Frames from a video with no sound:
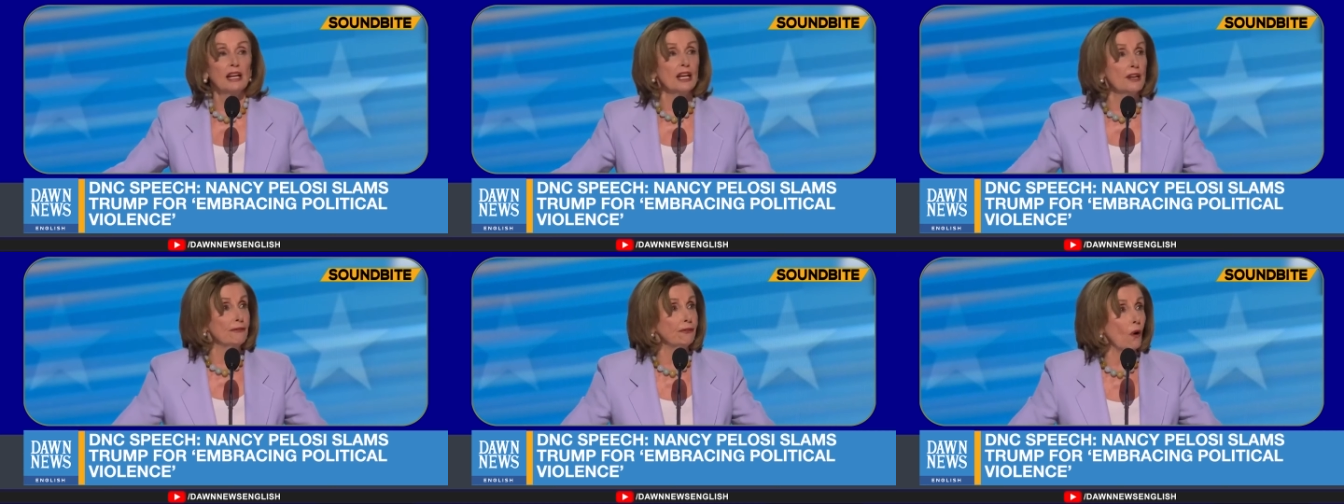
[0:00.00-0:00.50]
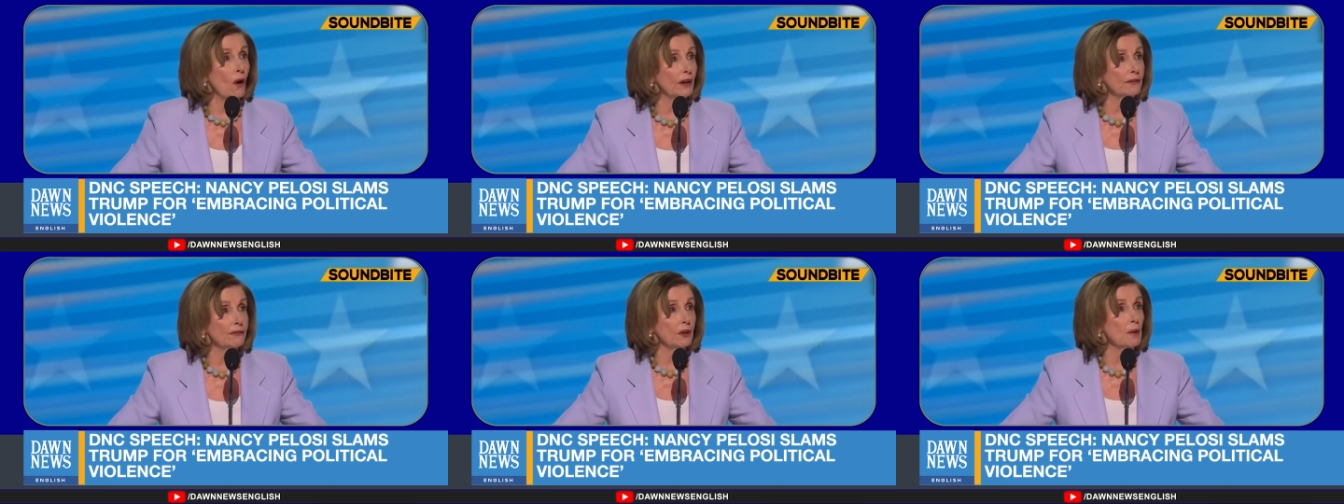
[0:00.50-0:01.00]
he
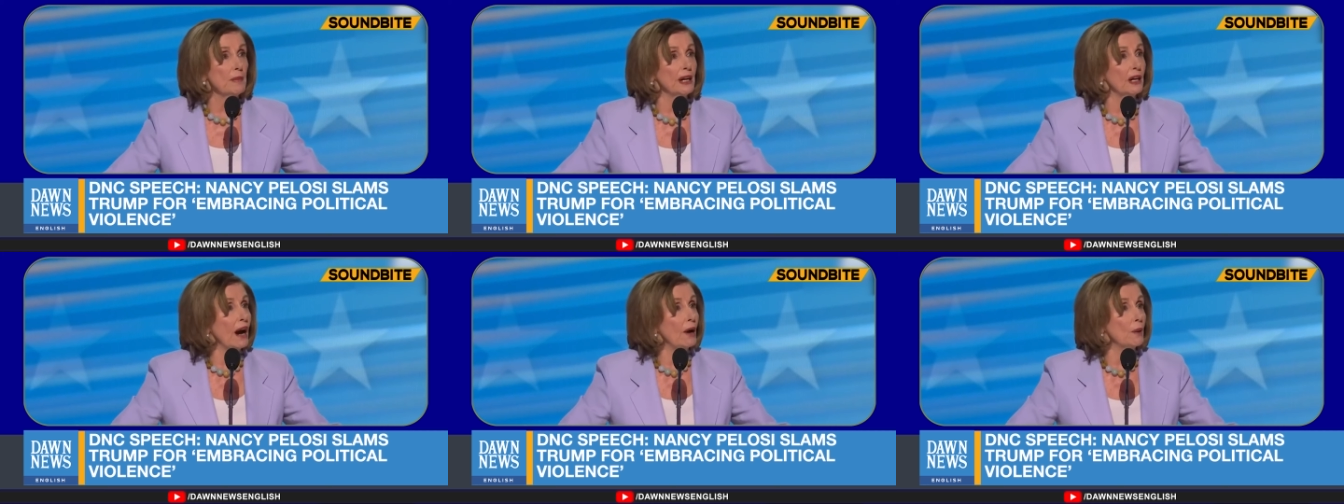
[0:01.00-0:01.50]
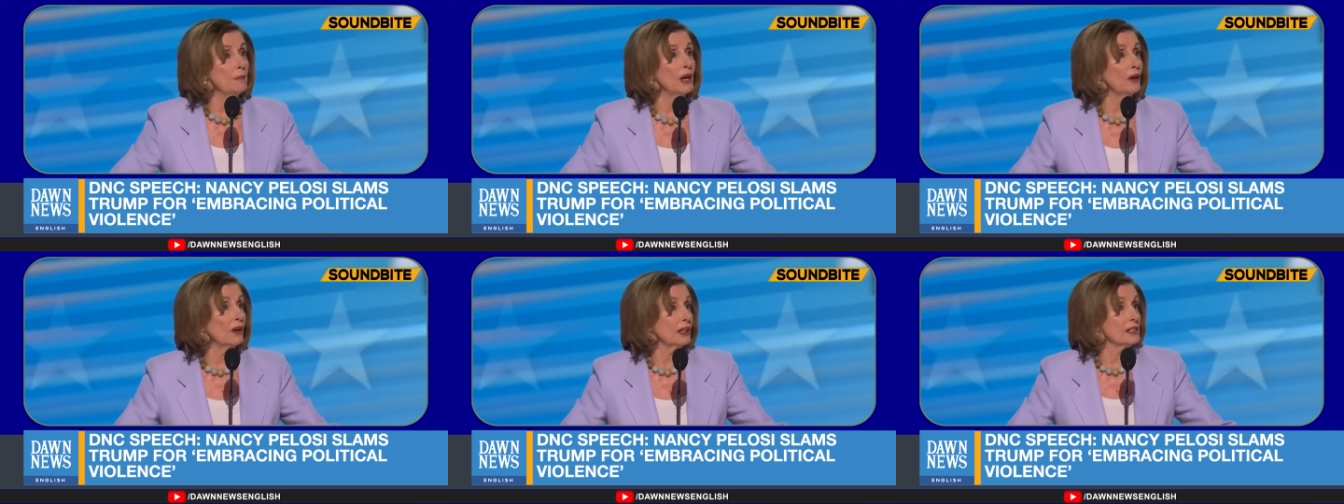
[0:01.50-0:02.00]
fought for Amer- our
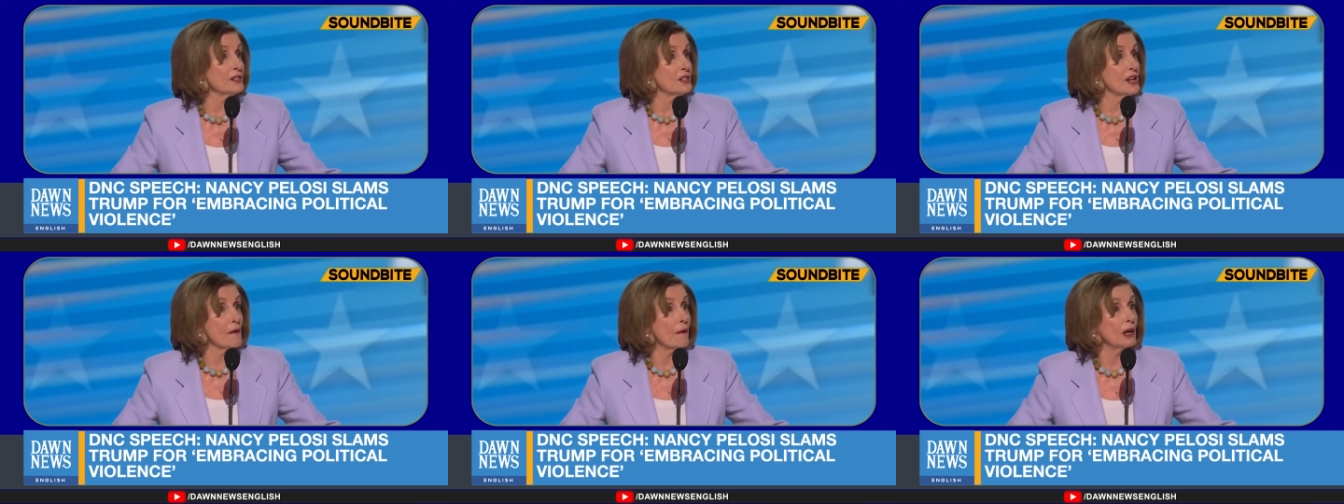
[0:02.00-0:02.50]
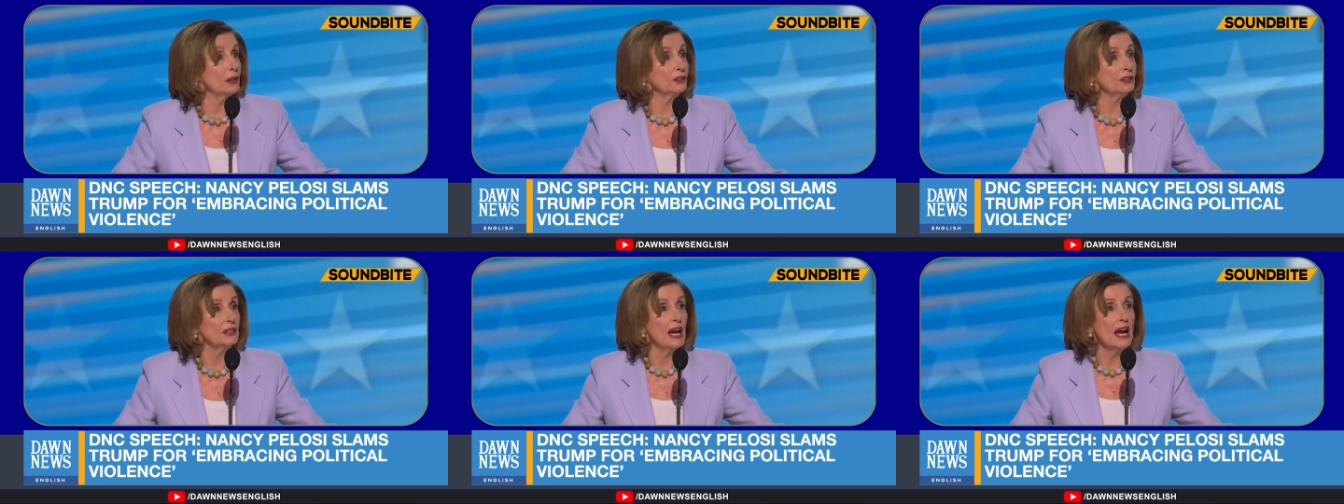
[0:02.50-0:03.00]
Americans' heroes